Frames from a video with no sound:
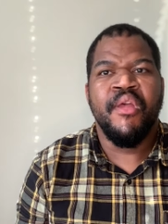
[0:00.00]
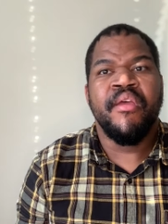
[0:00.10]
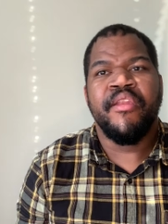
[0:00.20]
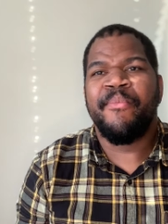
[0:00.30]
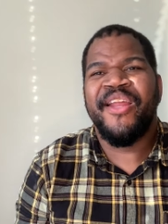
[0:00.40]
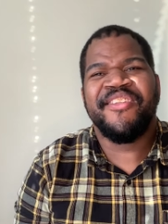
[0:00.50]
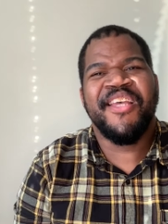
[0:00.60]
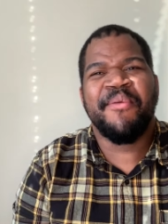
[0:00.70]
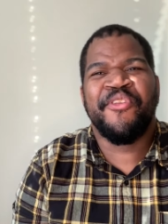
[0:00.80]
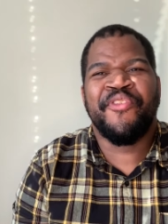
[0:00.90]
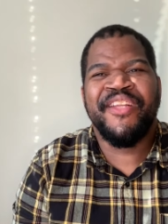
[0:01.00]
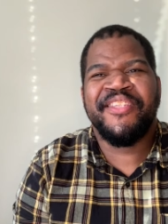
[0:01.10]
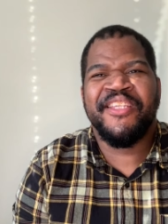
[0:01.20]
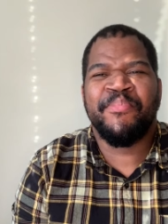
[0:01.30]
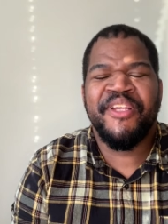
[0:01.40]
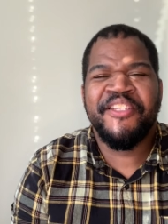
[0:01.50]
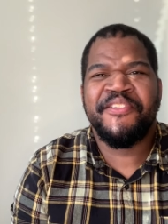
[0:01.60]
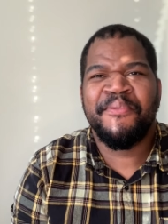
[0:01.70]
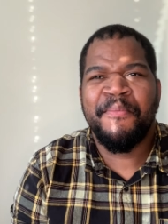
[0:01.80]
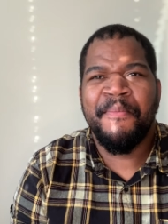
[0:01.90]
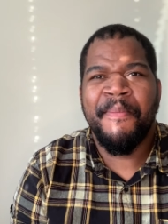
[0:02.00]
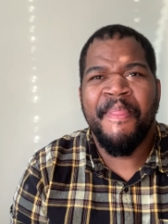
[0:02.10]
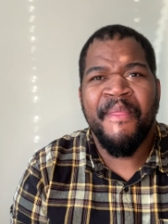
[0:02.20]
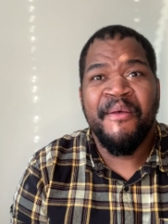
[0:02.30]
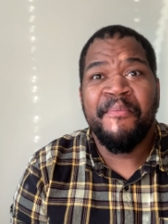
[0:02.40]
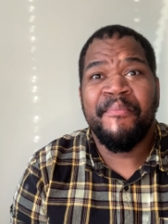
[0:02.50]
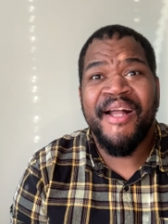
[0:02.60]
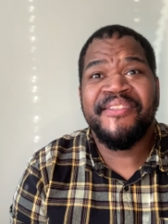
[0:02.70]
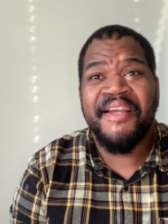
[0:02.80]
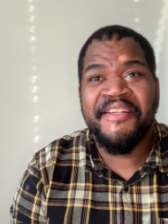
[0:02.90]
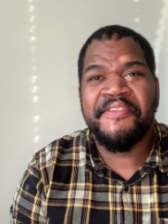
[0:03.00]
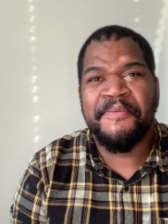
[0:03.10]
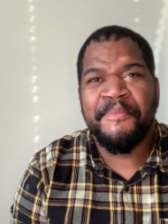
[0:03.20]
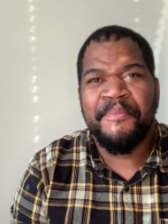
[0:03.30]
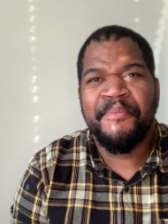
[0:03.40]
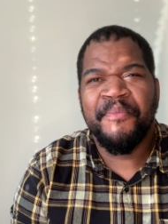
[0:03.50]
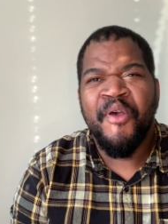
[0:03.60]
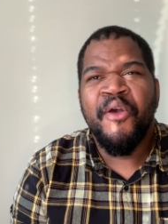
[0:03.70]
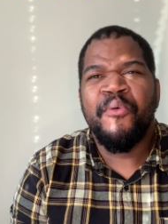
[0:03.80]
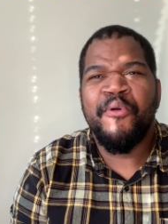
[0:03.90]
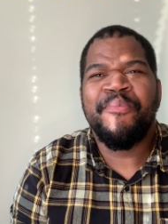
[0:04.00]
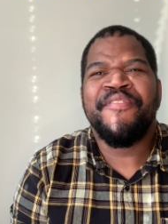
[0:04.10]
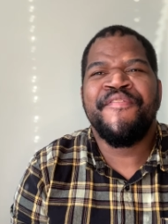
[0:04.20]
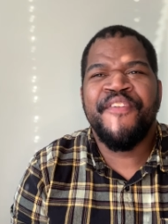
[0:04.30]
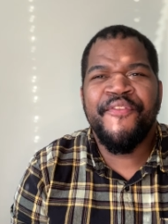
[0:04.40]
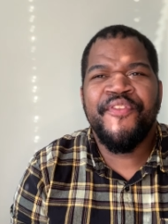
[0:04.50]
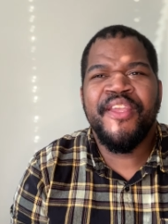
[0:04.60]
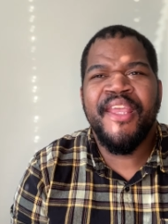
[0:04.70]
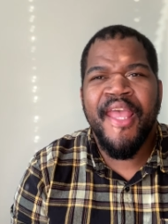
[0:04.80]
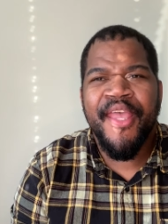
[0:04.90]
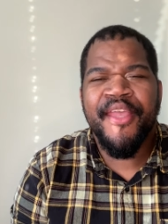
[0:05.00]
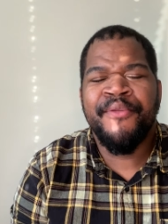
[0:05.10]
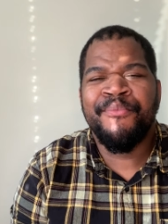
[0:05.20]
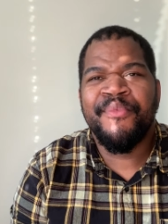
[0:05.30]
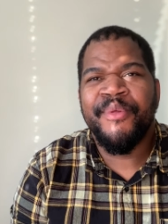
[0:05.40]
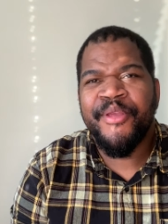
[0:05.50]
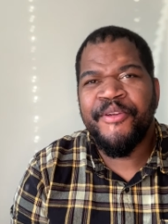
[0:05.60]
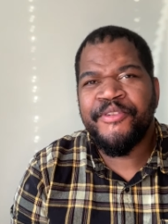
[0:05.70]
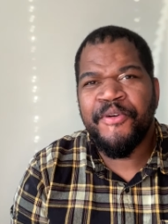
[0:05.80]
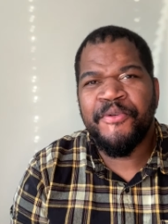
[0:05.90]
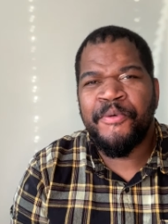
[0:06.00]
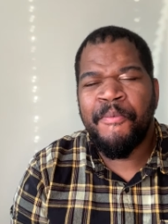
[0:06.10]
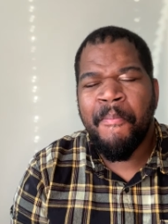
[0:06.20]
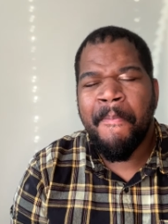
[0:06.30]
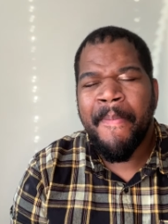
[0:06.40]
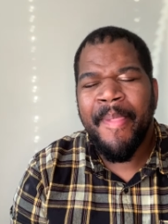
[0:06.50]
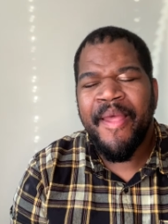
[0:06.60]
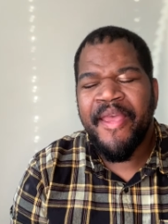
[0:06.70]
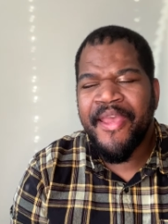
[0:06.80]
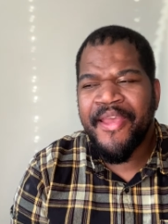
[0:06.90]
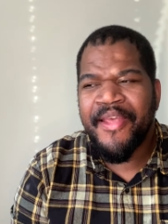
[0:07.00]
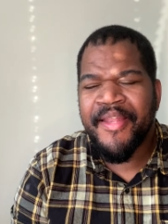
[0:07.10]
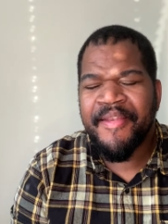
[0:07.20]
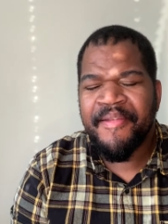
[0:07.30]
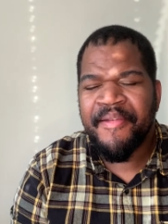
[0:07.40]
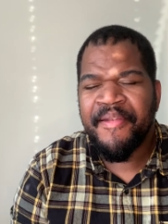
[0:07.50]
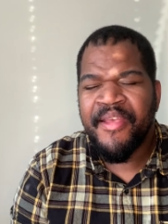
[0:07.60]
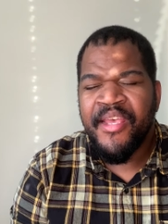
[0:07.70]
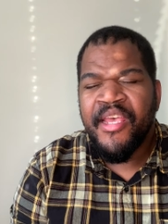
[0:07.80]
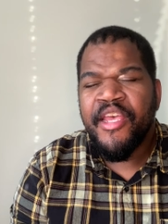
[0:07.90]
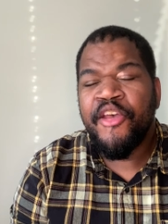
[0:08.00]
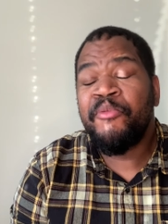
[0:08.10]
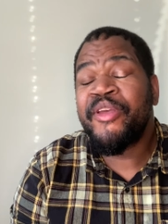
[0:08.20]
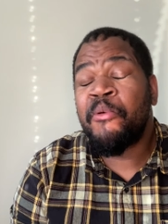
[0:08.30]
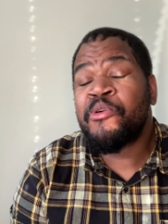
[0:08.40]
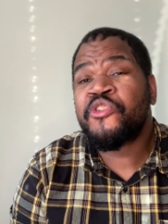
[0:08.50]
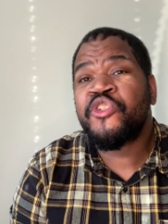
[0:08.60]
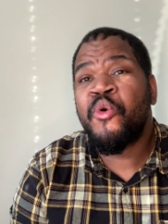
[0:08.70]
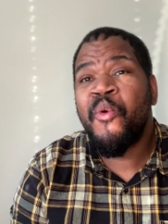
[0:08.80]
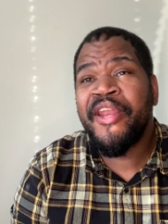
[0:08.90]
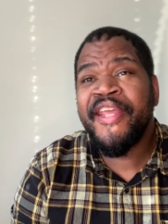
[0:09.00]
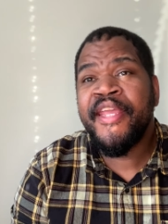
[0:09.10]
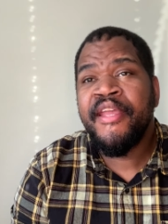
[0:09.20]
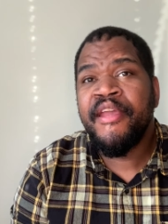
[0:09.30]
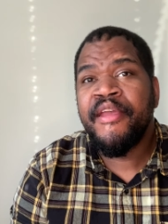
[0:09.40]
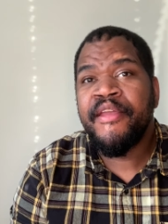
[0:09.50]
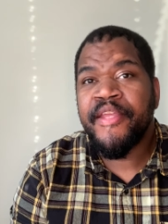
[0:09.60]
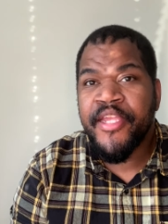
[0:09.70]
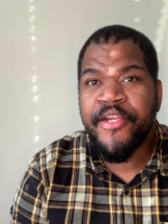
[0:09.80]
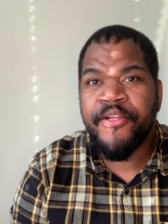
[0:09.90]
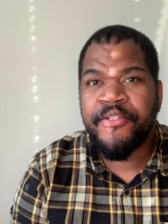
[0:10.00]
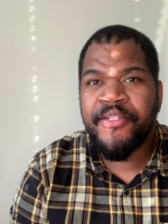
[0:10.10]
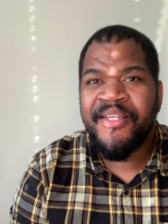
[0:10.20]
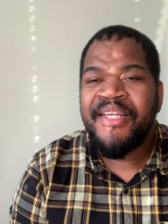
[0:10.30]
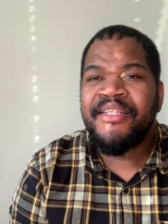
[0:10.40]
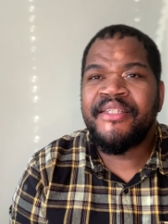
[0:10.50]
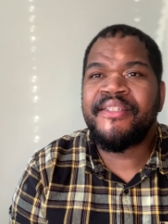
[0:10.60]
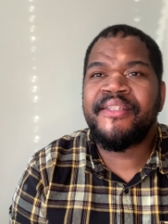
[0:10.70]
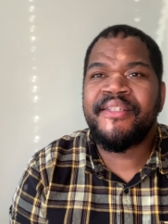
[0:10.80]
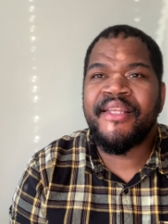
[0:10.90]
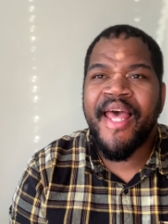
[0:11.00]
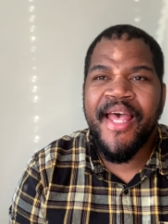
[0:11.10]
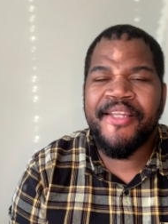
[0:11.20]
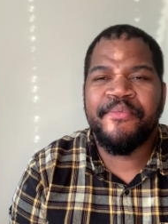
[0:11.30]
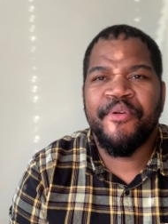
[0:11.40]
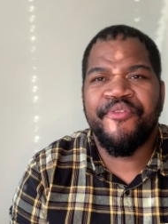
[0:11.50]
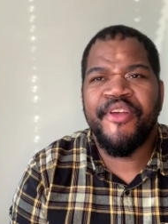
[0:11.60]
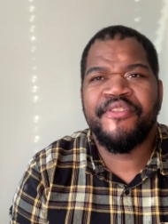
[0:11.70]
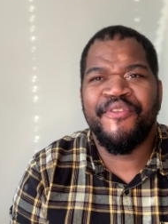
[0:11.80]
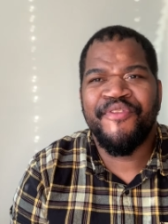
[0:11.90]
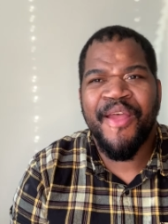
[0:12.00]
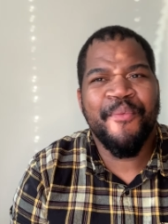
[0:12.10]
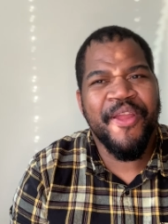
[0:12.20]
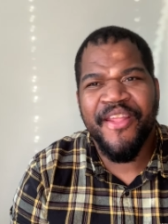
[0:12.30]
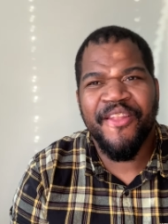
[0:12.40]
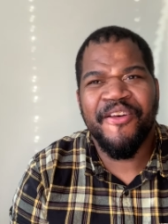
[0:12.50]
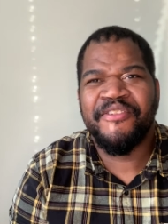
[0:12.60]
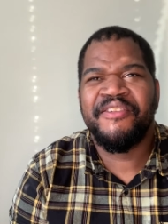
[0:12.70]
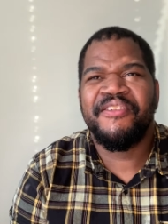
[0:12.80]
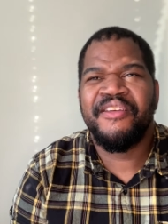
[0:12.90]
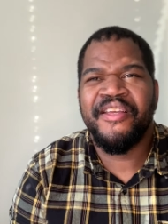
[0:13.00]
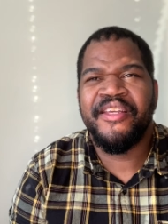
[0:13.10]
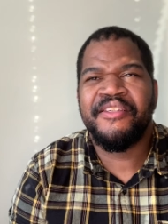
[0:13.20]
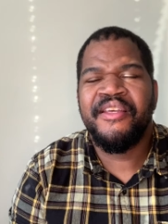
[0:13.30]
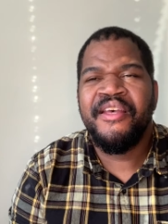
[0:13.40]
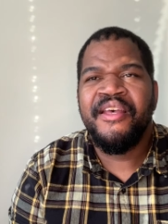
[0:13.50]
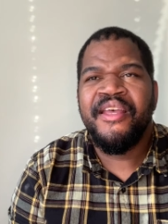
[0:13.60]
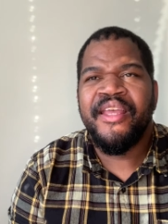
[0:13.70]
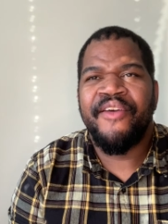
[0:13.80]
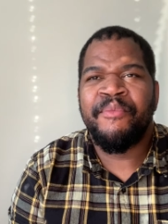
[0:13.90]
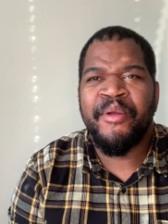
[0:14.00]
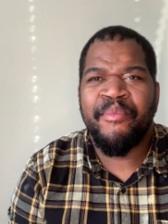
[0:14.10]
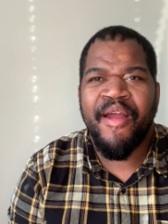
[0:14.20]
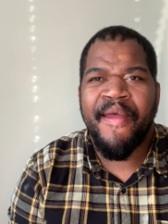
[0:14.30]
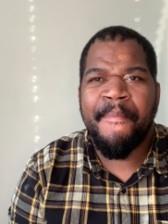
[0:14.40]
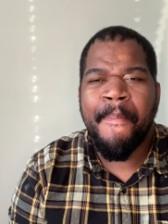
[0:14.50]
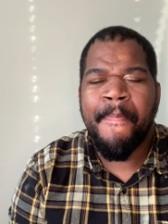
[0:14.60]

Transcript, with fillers: Now, by the time this fight takes place, Mike Tyson will be 58 years old, and it'll be almost 20 years since his last professional fight where he lost against Kevin McBride.